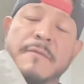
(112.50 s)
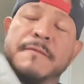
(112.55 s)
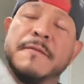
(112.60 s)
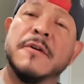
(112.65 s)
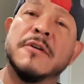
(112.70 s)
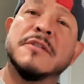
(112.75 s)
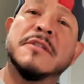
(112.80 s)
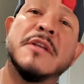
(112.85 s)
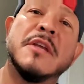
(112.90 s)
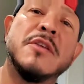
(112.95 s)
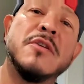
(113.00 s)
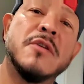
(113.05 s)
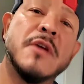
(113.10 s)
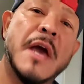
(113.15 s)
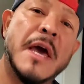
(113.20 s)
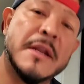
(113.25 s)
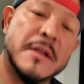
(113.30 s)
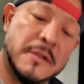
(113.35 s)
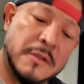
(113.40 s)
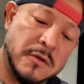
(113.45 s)
the first thing you
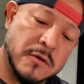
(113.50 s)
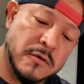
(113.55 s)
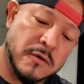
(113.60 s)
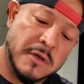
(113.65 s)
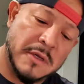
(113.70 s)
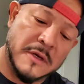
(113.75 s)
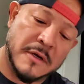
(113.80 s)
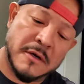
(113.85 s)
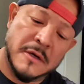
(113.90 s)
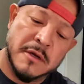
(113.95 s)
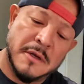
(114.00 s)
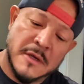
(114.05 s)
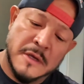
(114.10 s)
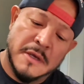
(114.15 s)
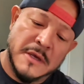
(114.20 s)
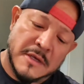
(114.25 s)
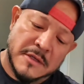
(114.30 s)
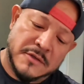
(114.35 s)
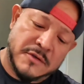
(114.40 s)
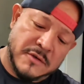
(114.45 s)
gotta do here
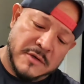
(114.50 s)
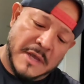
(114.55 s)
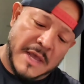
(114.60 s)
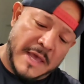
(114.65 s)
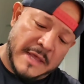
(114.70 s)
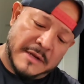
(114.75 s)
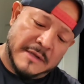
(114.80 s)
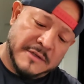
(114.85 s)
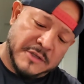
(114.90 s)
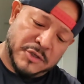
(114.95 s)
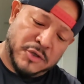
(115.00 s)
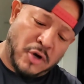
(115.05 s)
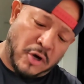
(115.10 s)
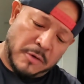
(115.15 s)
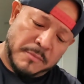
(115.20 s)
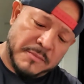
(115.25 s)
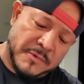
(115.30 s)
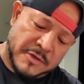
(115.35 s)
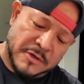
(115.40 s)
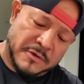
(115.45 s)
is you gotta
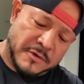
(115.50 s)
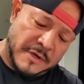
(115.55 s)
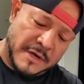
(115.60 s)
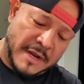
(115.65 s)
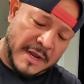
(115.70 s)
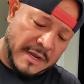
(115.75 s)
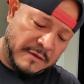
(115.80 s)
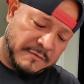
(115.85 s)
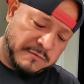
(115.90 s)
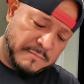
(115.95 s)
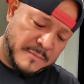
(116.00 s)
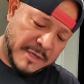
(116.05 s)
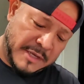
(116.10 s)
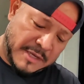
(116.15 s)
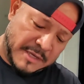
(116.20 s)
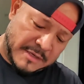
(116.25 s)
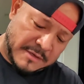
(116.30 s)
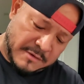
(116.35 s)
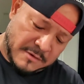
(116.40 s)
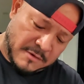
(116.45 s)
sharpen your knife,
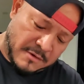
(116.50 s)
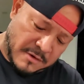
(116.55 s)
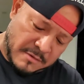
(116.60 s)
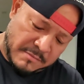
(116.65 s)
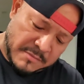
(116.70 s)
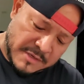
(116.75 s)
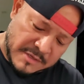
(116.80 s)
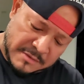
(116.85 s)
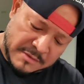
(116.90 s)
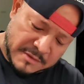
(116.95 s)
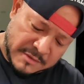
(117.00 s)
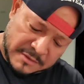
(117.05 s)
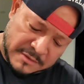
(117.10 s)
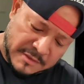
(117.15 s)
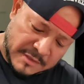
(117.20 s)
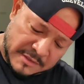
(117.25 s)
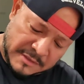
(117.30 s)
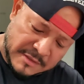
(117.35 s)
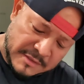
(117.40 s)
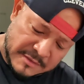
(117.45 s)
man. You know what I mean?
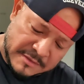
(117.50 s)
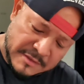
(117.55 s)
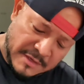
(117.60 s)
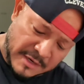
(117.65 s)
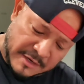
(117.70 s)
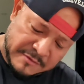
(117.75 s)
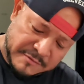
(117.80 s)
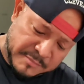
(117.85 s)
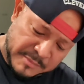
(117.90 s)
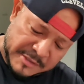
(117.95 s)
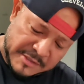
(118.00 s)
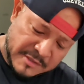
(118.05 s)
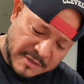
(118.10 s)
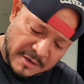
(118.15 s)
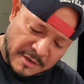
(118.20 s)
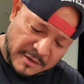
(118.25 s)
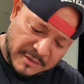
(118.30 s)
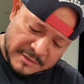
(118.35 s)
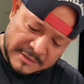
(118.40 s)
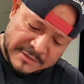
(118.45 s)
Cause hey, these knives be
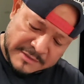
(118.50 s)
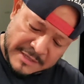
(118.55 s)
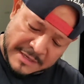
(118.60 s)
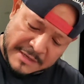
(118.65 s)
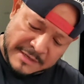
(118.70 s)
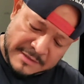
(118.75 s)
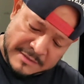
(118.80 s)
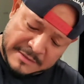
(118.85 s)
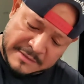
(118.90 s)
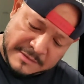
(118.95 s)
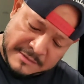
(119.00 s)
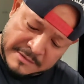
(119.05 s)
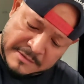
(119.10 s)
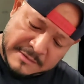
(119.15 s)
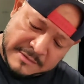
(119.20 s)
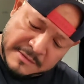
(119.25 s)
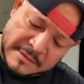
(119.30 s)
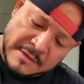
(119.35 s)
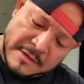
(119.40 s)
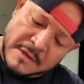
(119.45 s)
dull as hell, you
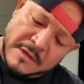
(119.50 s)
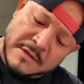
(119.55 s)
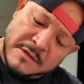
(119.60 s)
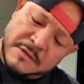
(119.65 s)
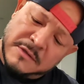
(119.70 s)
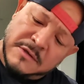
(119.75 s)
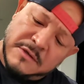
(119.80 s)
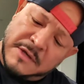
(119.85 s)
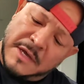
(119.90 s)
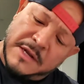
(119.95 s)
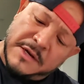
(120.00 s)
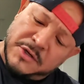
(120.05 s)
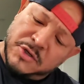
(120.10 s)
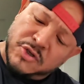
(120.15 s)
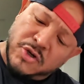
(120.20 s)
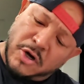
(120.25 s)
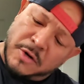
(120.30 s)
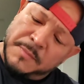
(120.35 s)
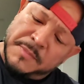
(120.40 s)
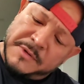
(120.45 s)
know? You gotta
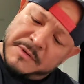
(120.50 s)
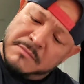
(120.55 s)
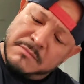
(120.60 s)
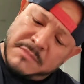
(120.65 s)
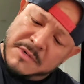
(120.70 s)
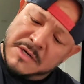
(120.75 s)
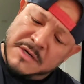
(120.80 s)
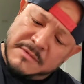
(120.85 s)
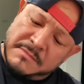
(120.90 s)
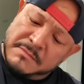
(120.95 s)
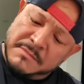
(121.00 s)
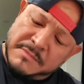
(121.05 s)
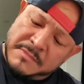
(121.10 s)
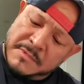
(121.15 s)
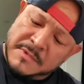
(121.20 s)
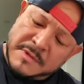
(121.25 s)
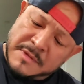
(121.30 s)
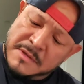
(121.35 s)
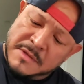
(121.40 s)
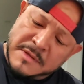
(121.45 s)
sharpen them up.
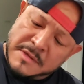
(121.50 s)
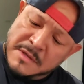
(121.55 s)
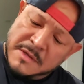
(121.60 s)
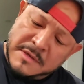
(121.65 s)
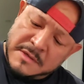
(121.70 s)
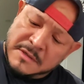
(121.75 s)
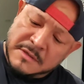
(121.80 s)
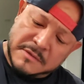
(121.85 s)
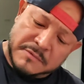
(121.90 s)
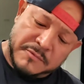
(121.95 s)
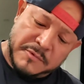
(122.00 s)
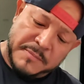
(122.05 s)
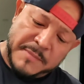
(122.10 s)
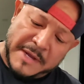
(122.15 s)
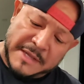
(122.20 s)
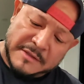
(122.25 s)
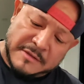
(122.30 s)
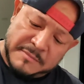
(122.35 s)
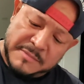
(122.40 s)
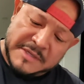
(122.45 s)
Cause we
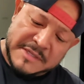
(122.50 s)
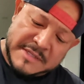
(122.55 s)
about to